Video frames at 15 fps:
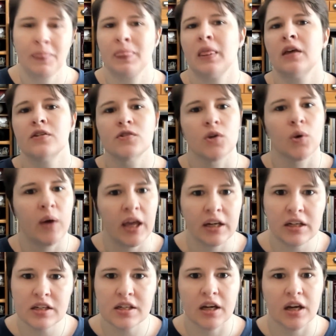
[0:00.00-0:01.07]
So
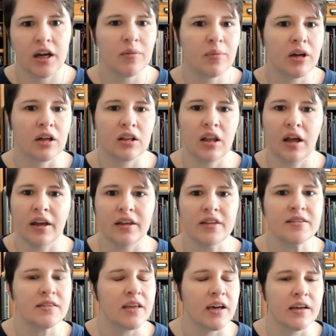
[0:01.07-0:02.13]
anytime a client
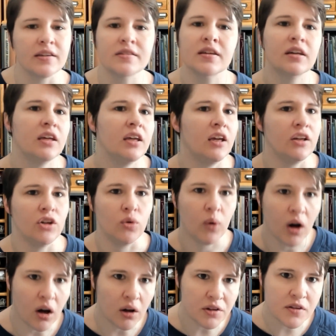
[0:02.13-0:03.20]
says, can you
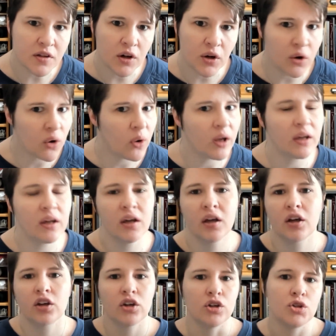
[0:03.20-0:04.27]
also,
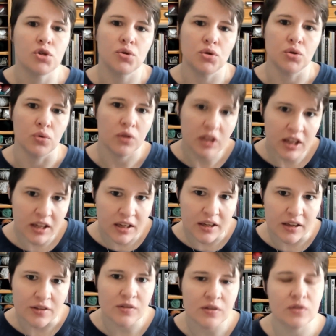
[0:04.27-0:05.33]
could you do
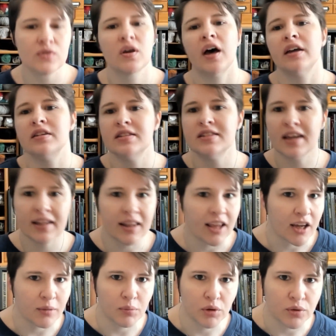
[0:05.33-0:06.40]
this, a
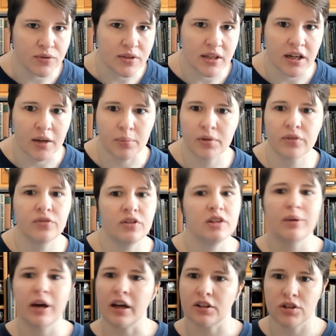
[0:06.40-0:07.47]
deadline moves up,
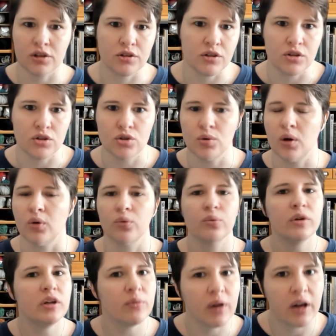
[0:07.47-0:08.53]
feedback turns into a
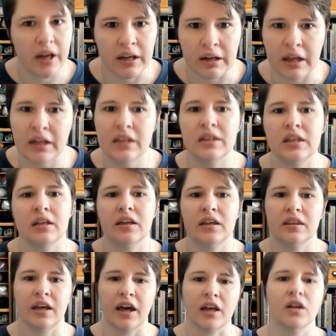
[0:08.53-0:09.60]
rewrite, anything like
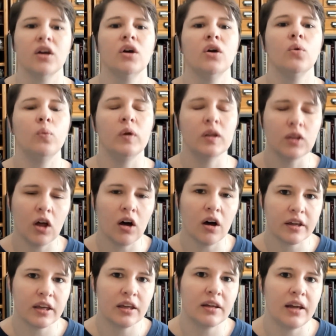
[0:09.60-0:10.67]
that, we log
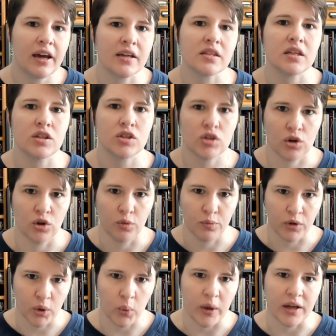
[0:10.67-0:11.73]
it as a scope
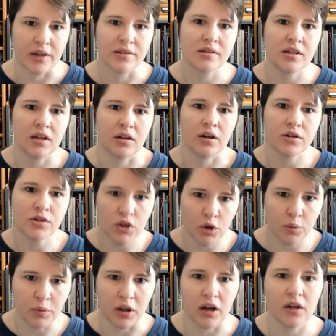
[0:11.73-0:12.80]
request in our
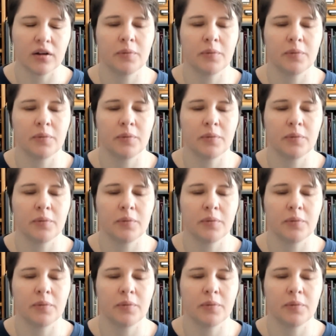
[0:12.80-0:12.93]
scope log.